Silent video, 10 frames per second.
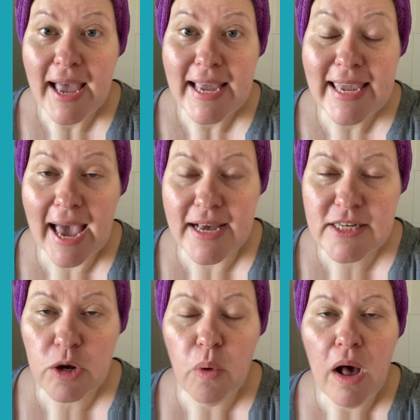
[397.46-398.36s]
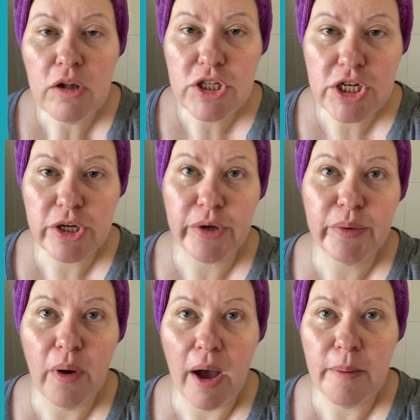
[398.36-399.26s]
Yeah, so what I'll
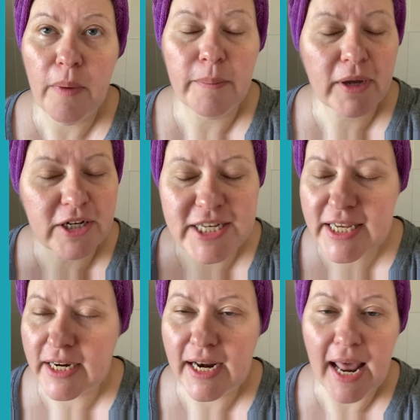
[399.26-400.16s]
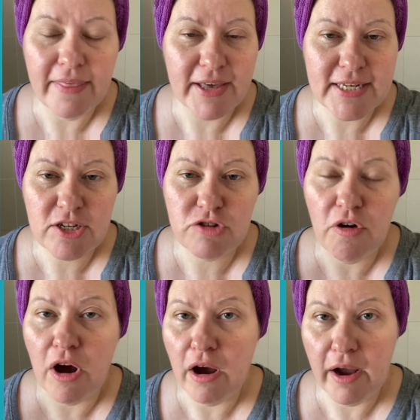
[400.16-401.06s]
do, um, I'm just gonna let this
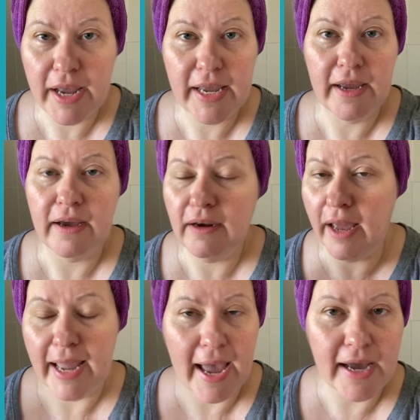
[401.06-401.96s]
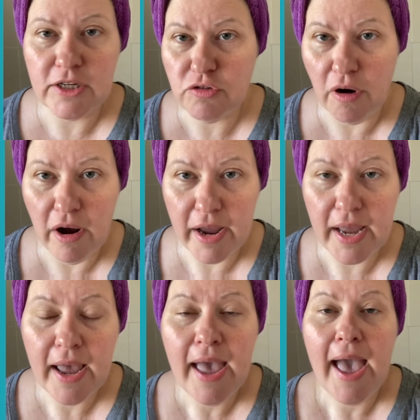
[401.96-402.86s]
dry, like air dry,
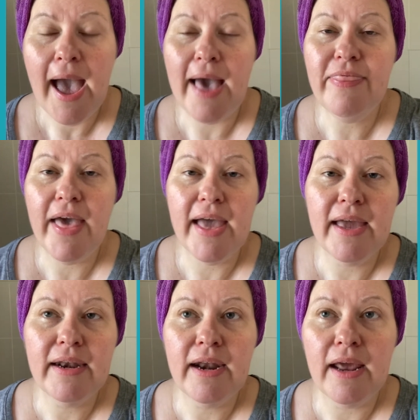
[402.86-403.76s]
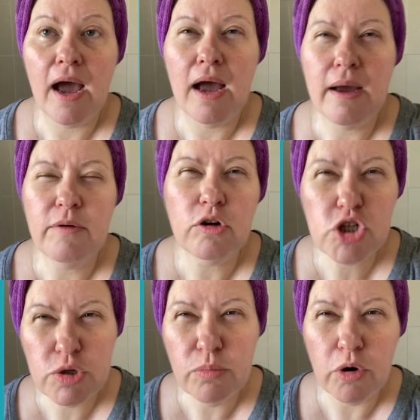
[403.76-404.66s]
and then uh, not
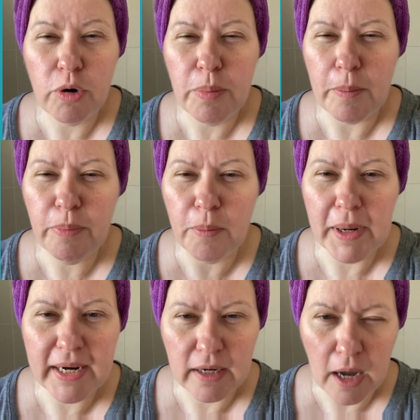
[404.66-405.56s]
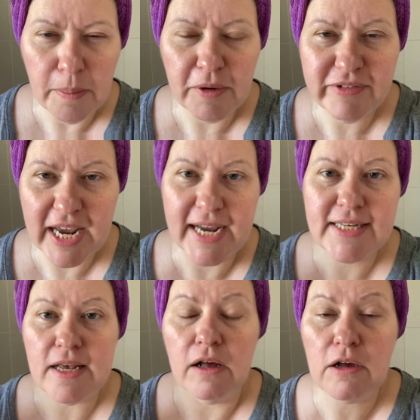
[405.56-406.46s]
tomorrow, but probably in a couple of
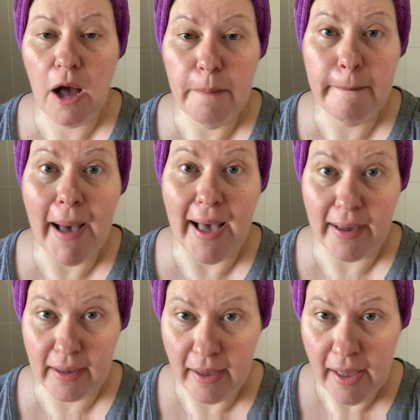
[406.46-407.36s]
days, I'll come back